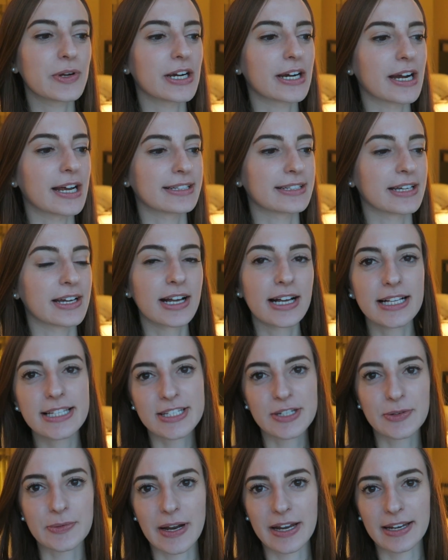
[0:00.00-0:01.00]
are at the
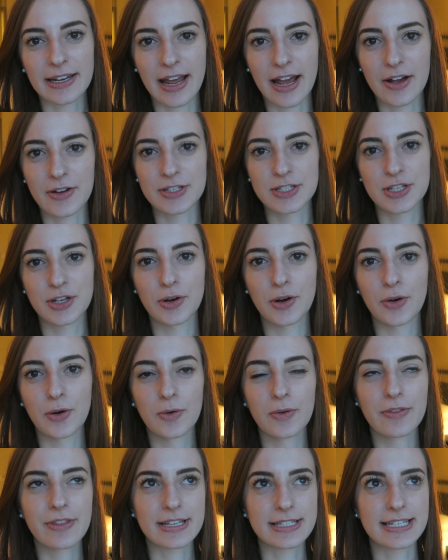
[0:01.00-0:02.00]
Hilton right now,
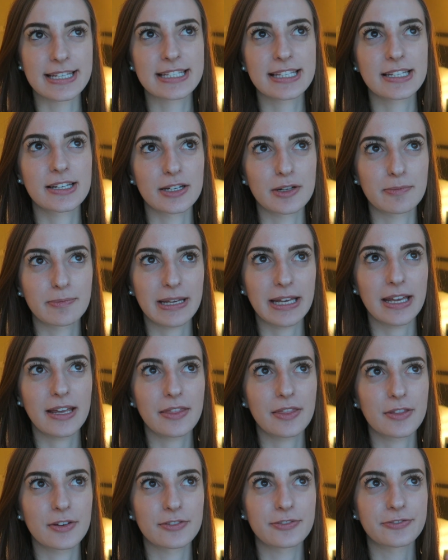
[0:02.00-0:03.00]
so this is gonna
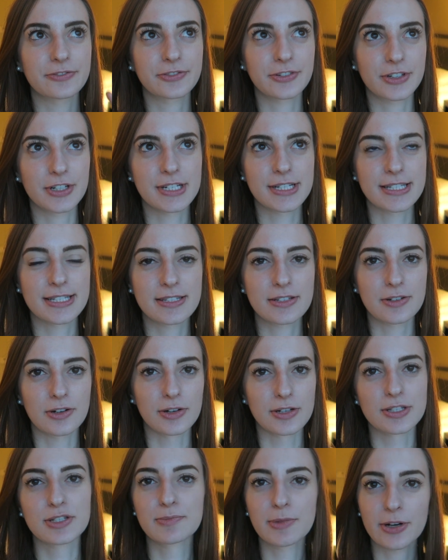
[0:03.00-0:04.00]
be the first,
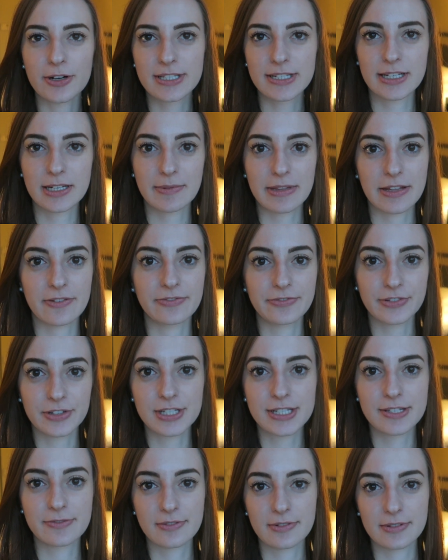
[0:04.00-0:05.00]
or tomorrow is gonna be the
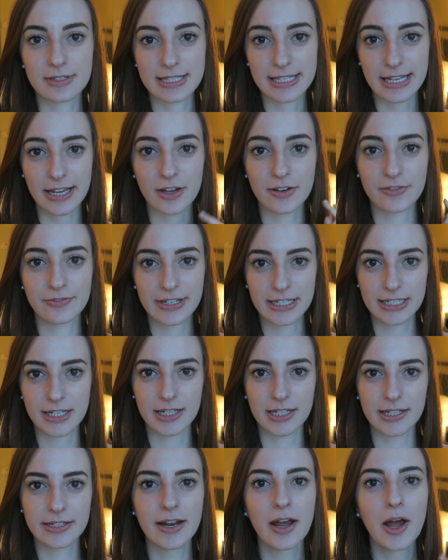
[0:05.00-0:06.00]
first day of
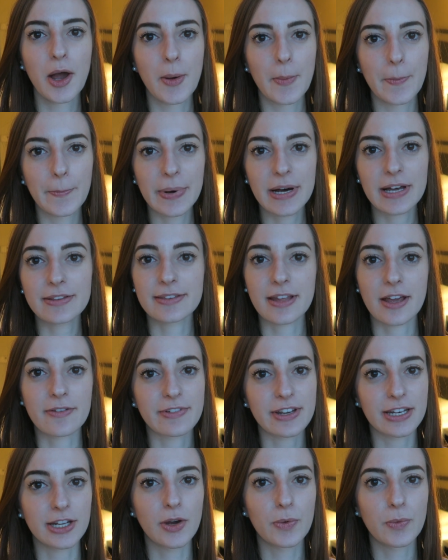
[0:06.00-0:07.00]
VidCon. But that
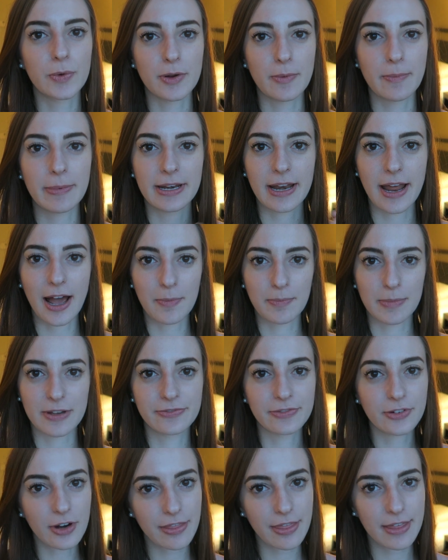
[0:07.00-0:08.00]
video would have been up
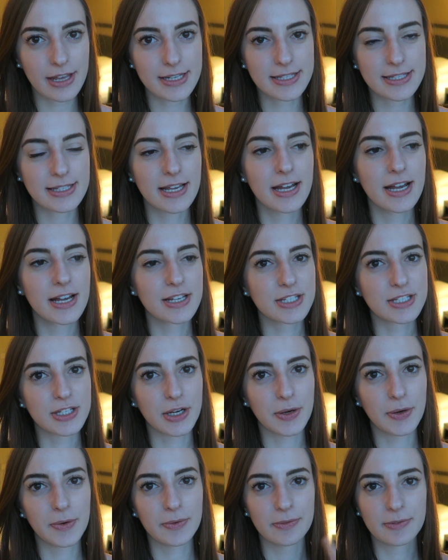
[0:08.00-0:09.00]
before this,
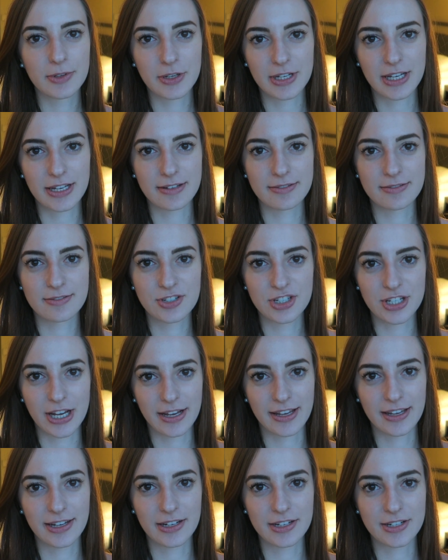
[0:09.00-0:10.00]
so you can
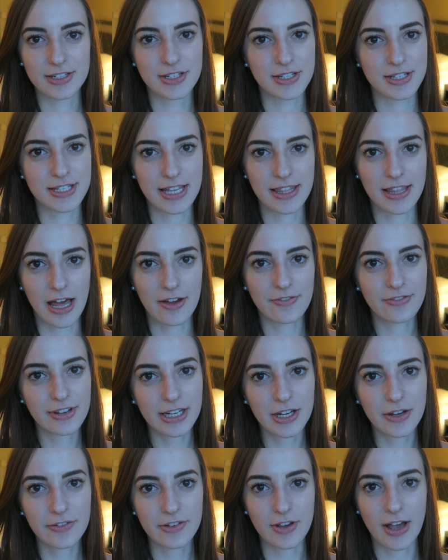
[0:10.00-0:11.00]
check here to see that
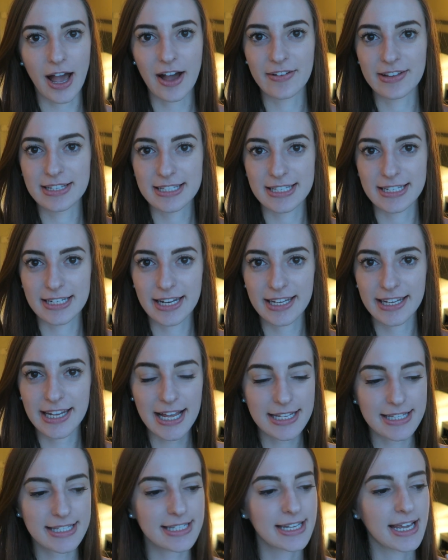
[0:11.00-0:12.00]
video if you haven't seen it
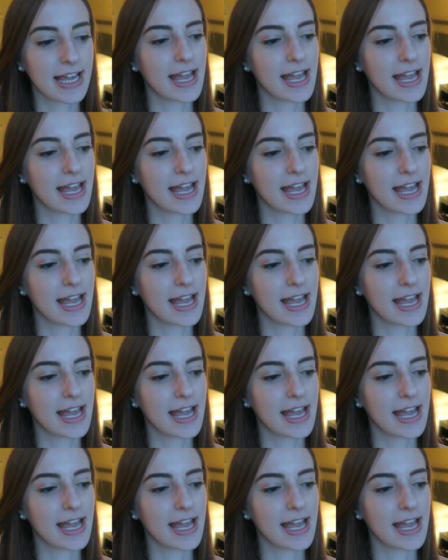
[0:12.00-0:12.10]
yet.